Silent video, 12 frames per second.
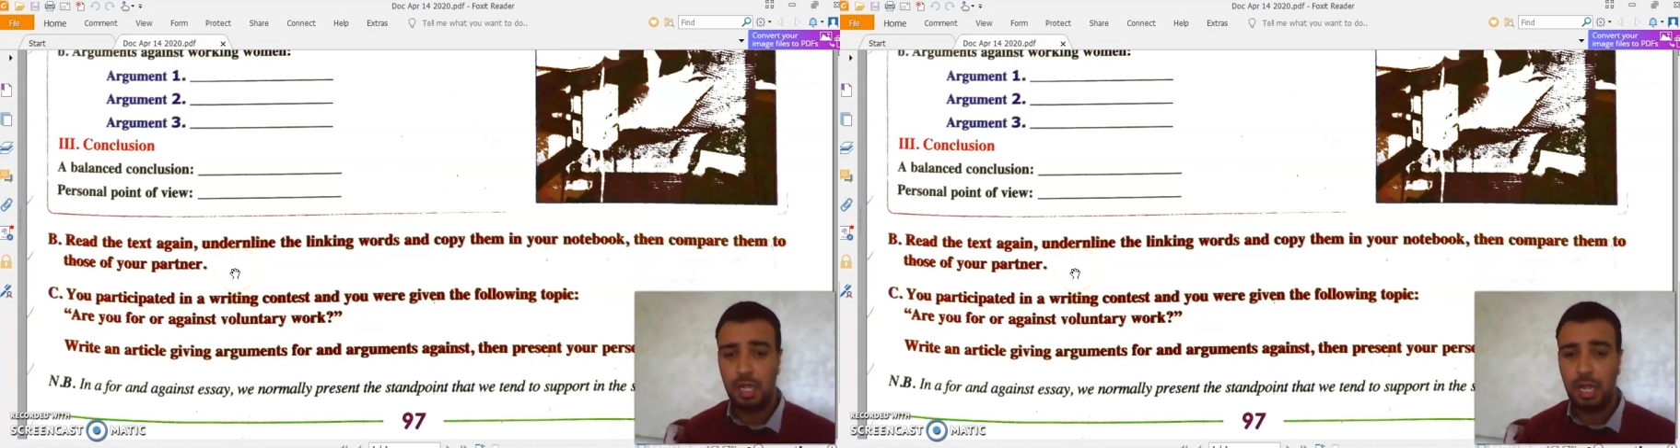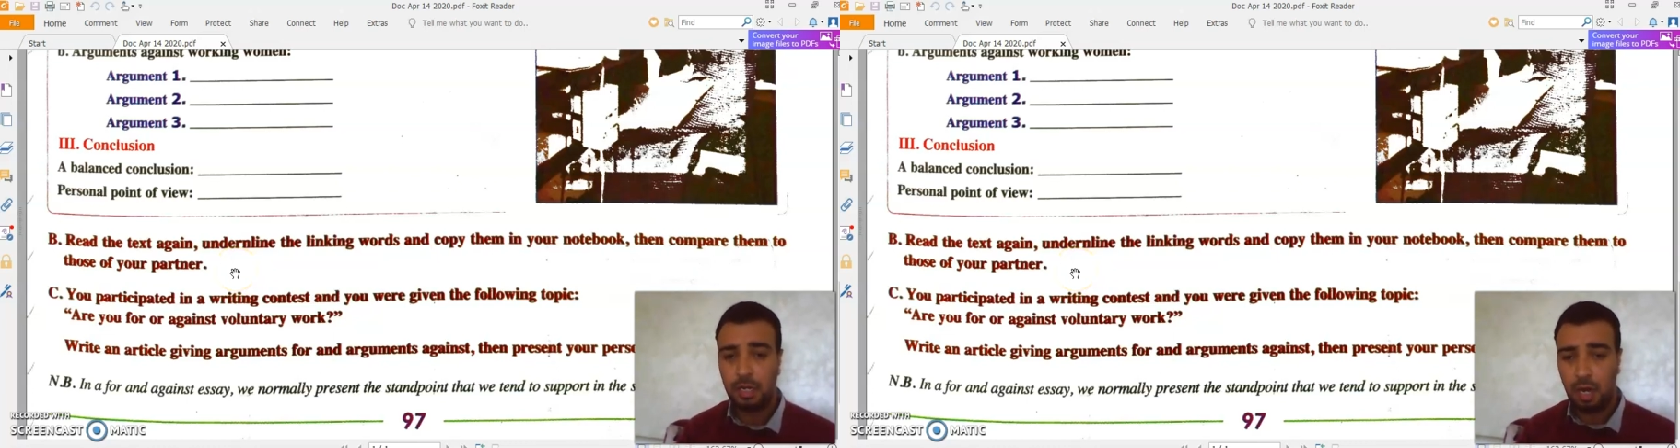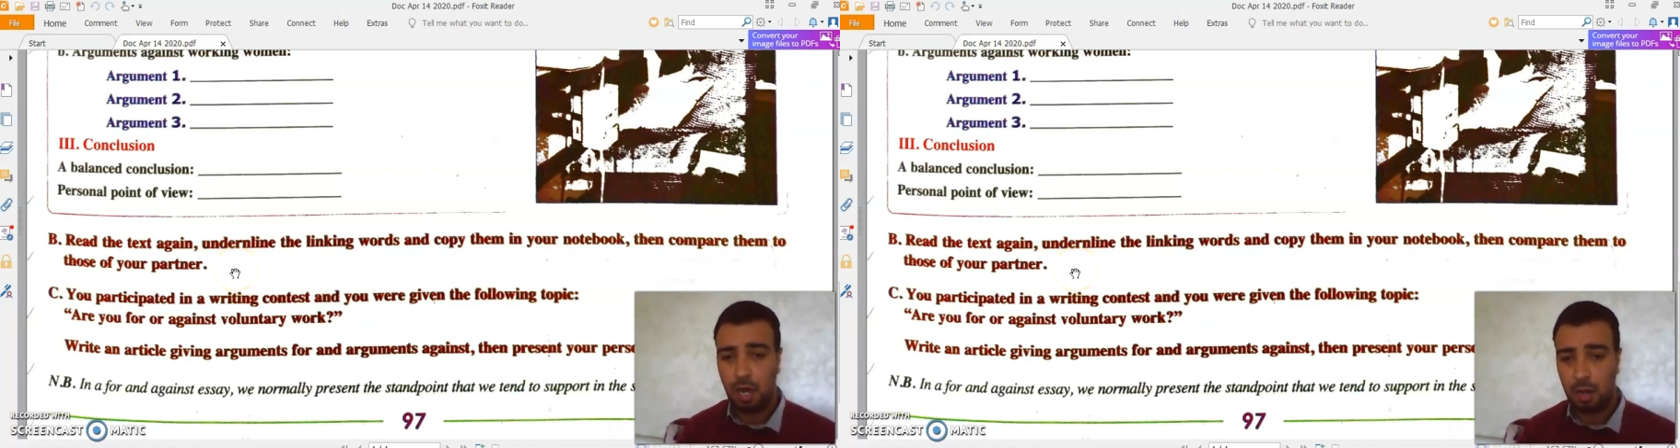
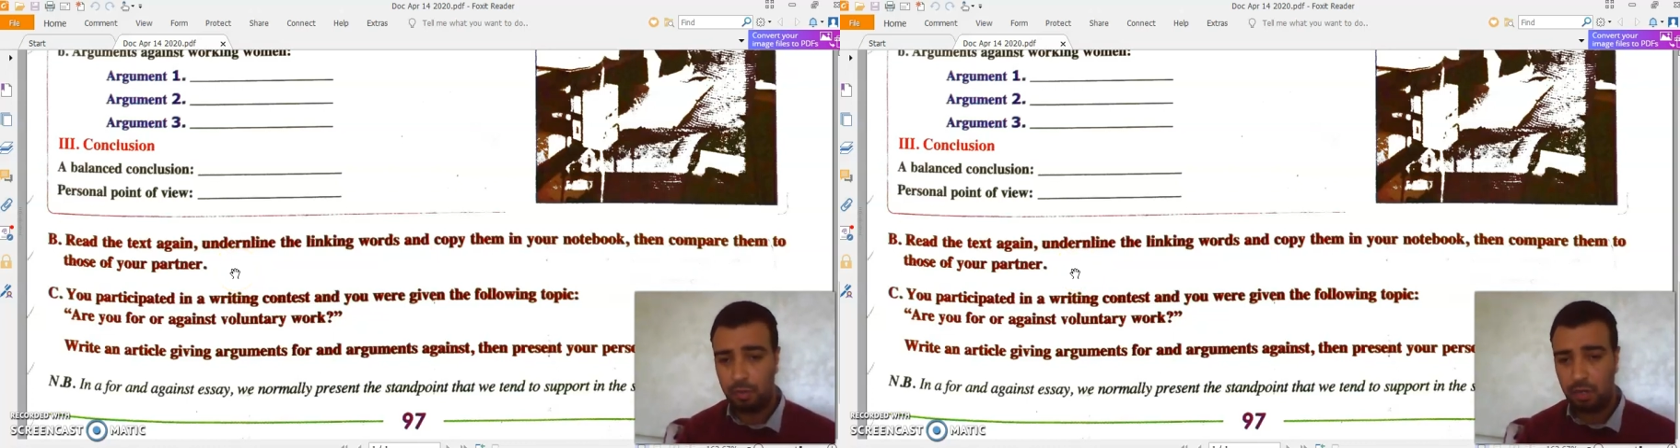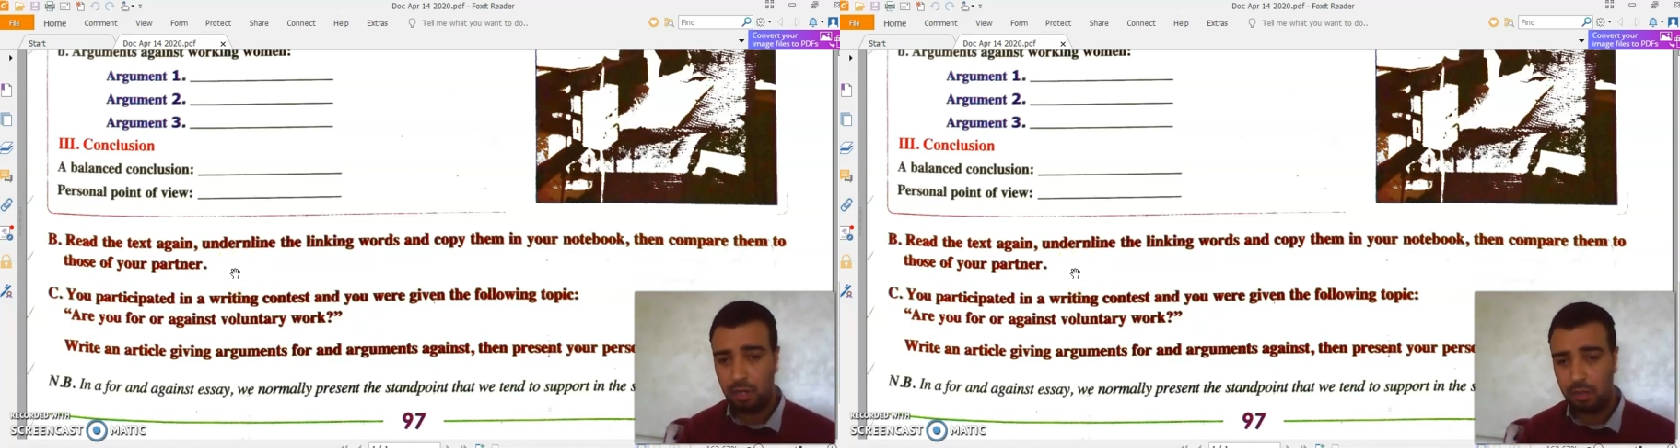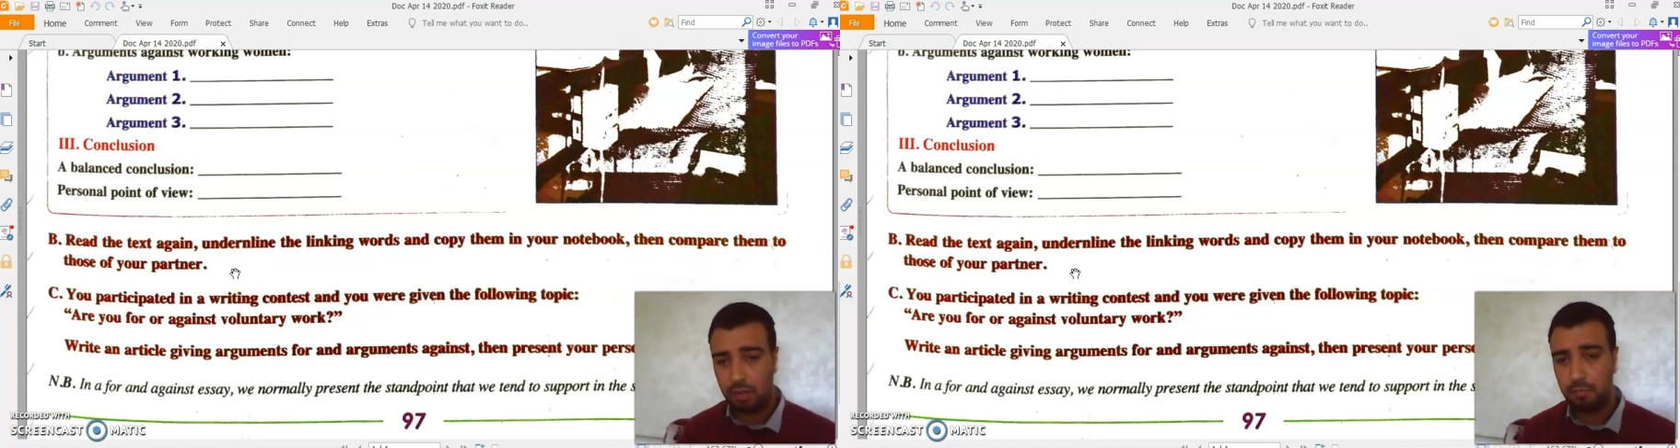and
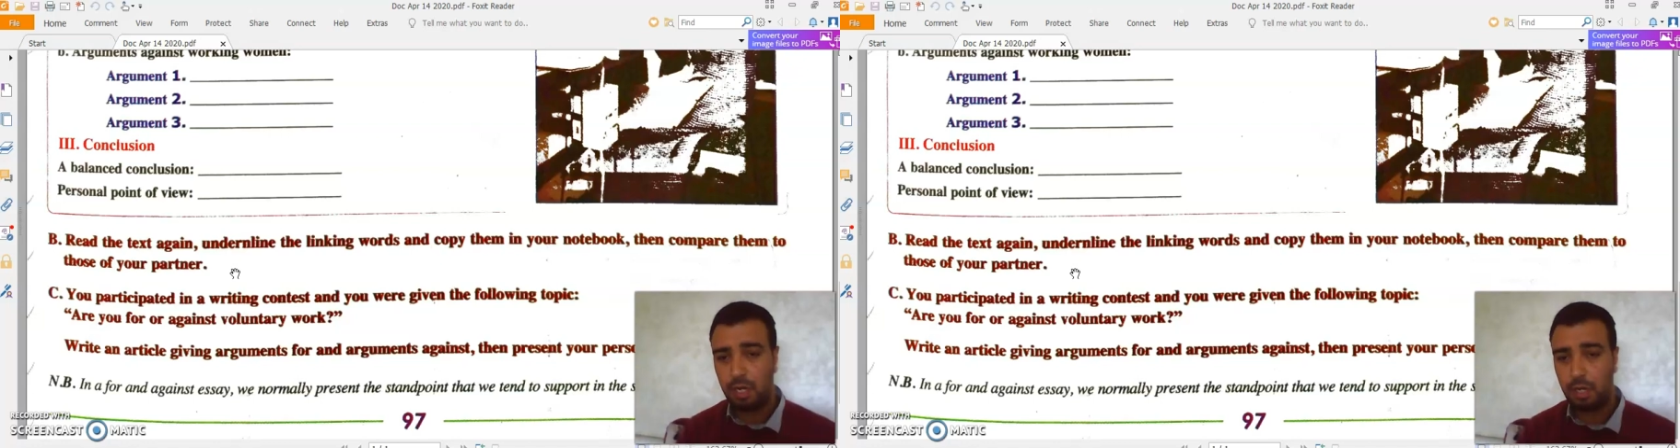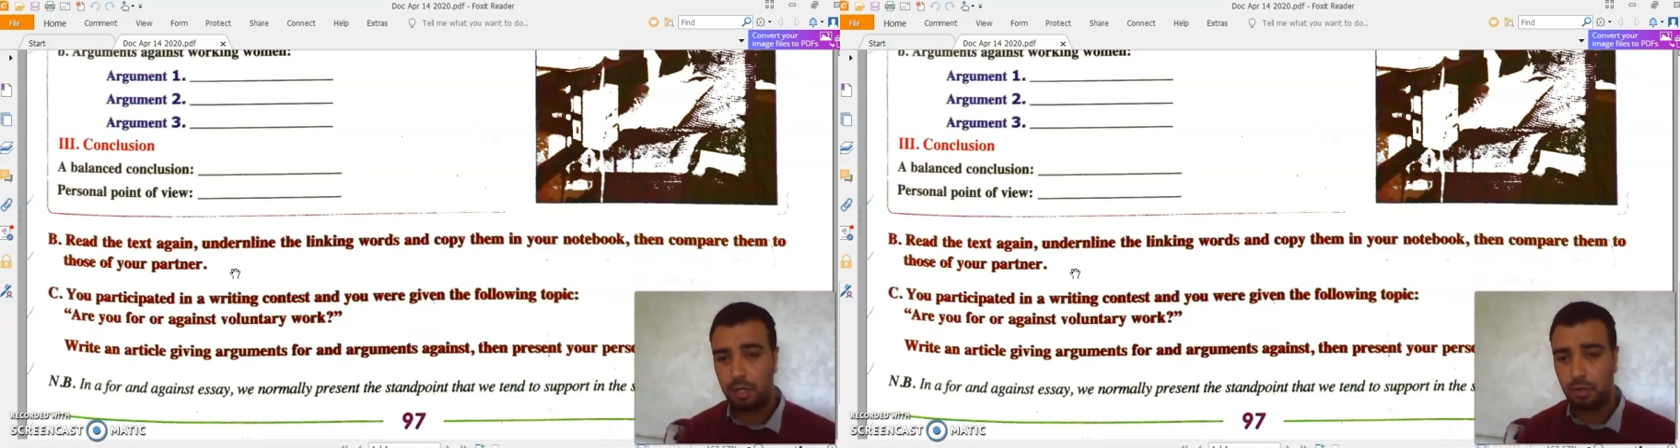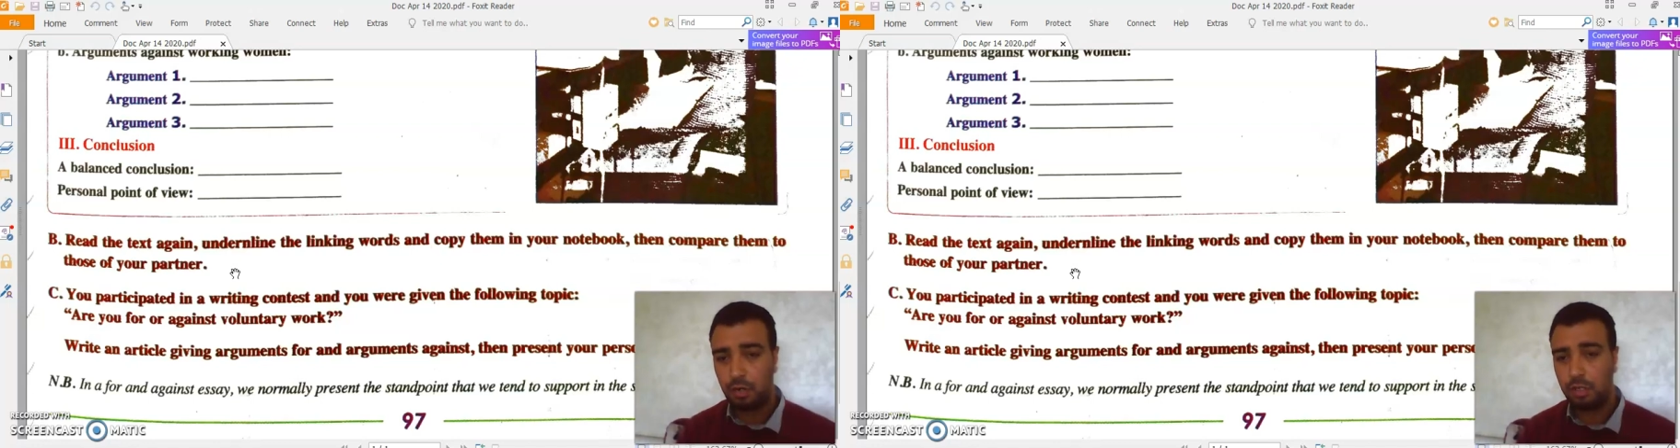copy them
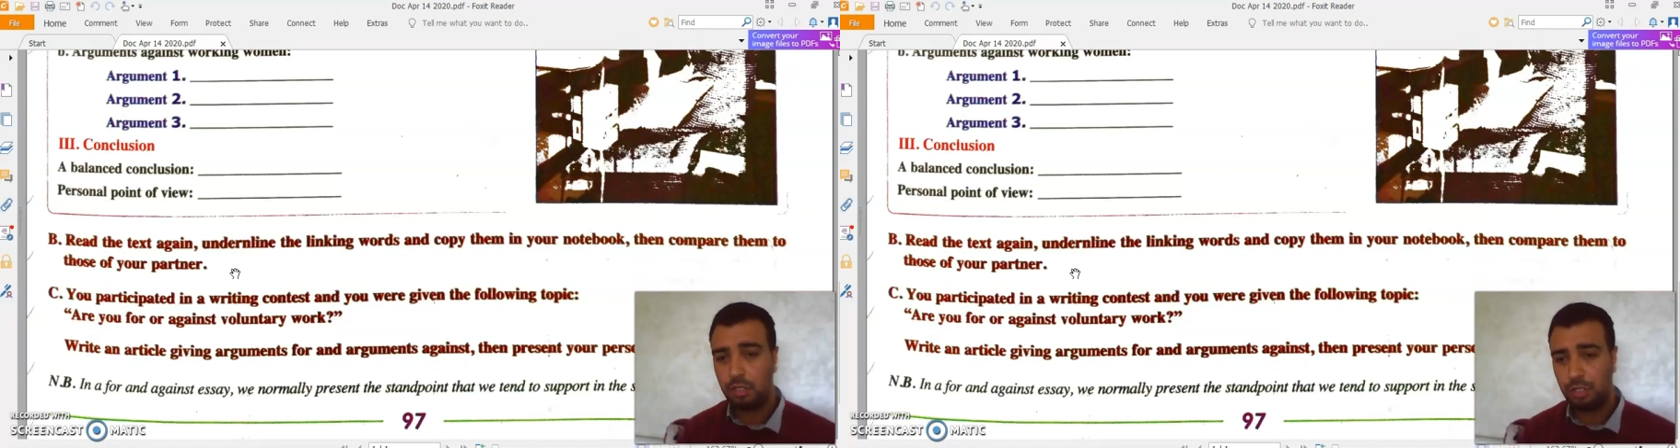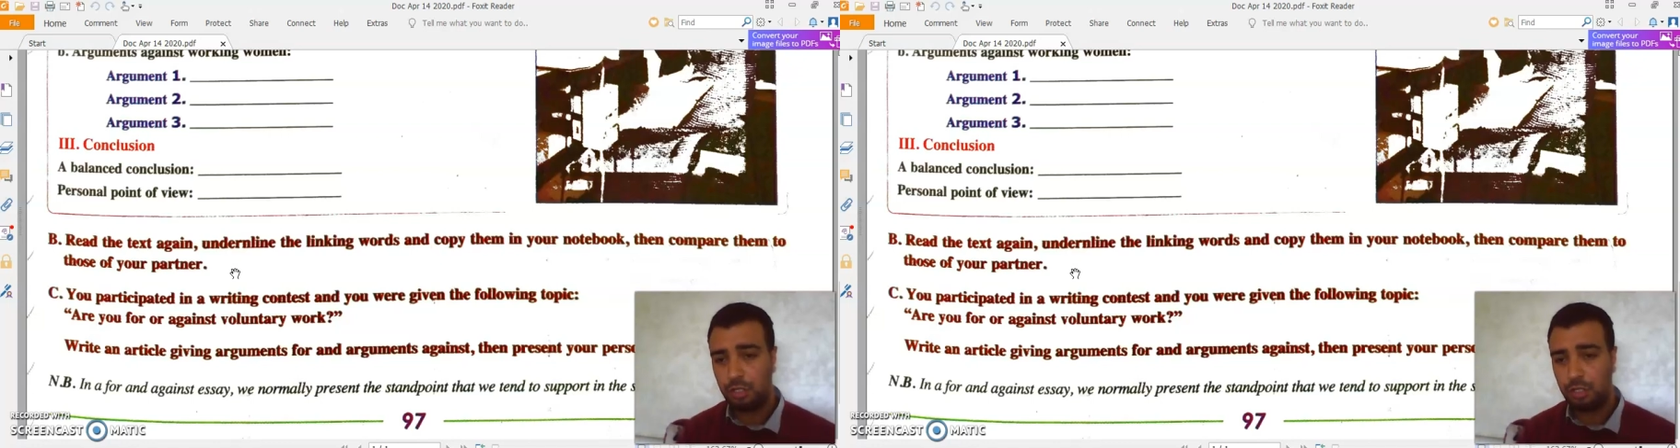in your